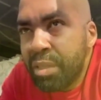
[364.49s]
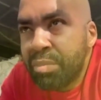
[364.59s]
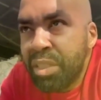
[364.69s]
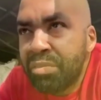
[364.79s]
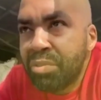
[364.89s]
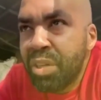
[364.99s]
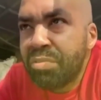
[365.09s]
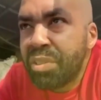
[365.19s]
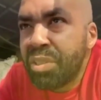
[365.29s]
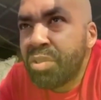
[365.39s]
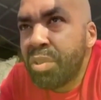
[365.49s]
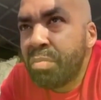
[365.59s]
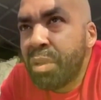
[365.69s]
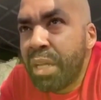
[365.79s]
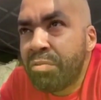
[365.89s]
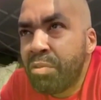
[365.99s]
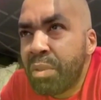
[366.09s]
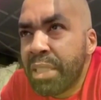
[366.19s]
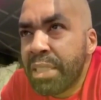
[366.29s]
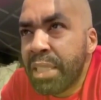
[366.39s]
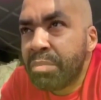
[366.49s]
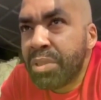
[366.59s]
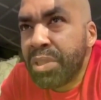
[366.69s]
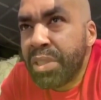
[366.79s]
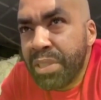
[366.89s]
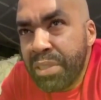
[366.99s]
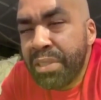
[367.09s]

but giving reference to a platform like that because it